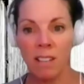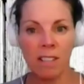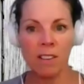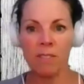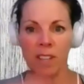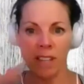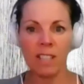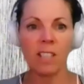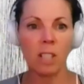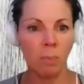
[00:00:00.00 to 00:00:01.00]
stuff
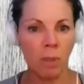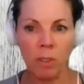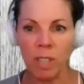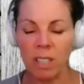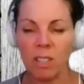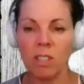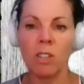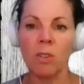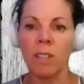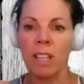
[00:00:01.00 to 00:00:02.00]
that's exploding
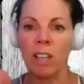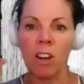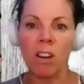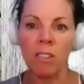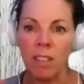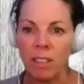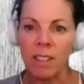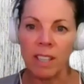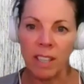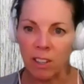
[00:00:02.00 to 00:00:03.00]
too, and like all
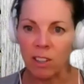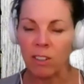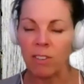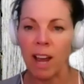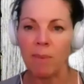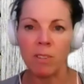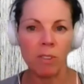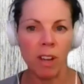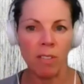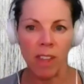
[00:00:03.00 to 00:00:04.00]
the gear wrapped
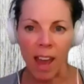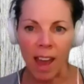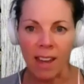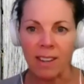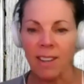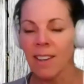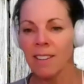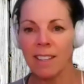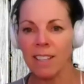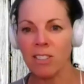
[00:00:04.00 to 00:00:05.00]
around that, like